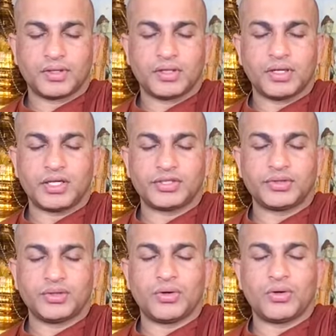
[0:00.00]
Relax
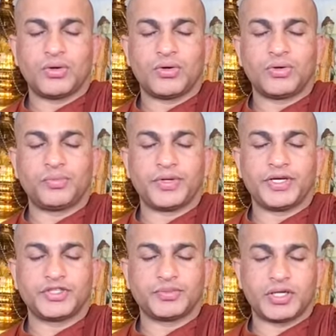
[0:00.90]
your whole
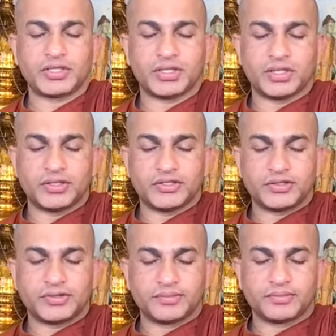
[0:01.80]
face
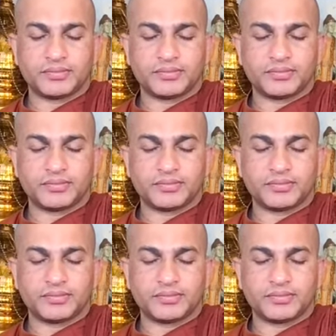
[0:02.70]
muscles.